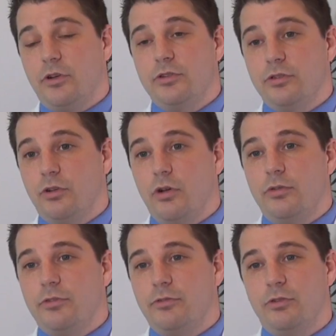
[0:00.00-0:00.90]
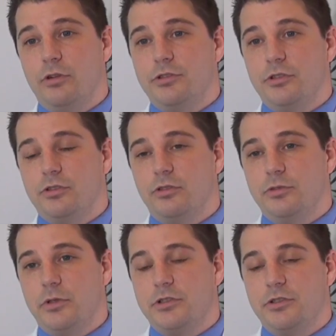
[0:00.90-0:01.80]
far as the growth for Florida
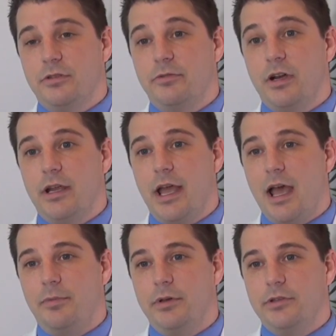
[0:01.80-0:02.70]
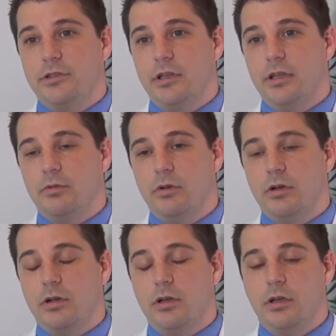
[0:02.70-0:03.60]
Surgical Specialists, I'm very happy to say that
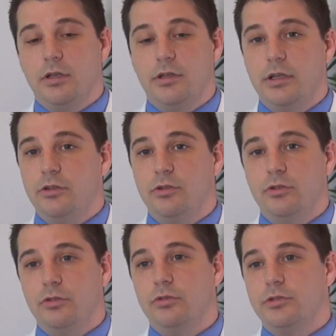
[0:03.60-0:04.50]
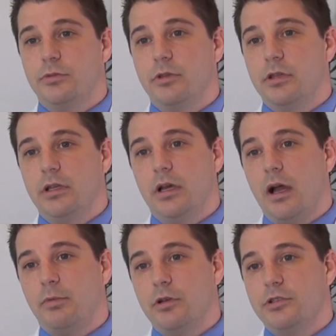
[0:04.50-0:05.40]
we're continuing to do some of the
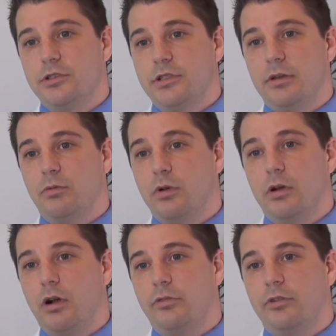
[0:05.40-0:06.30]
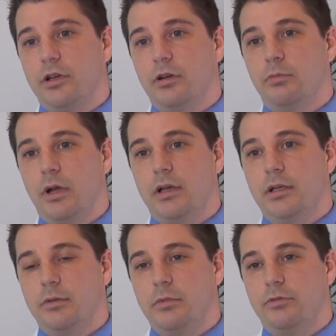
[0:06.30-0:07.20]
operations that weren't offered here in
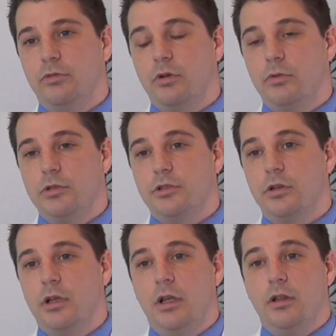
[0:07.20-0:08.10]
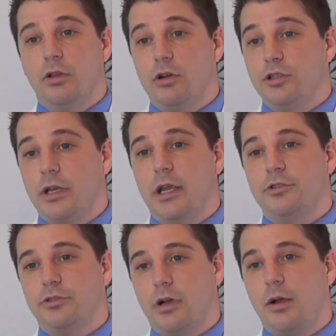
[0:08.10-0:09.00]
Bradenton before, which are larger
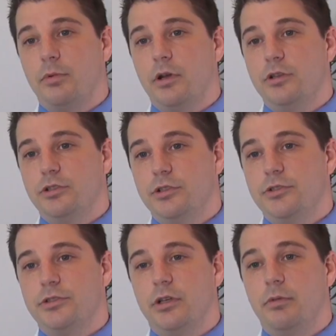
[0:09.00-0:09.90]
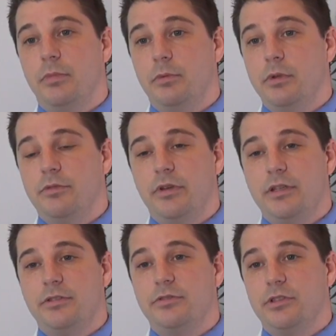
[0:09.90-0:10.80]
cancer operations, minimally
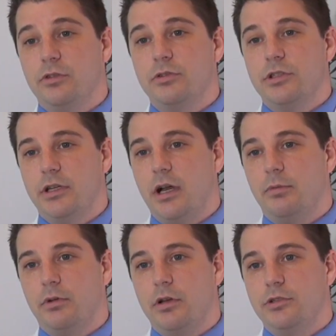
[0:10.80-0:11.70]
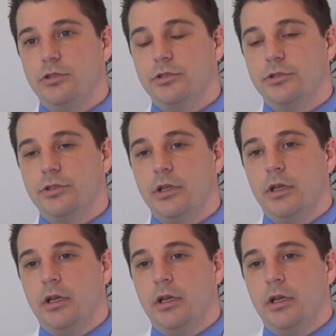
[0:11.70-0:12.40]
invasive single-site operations.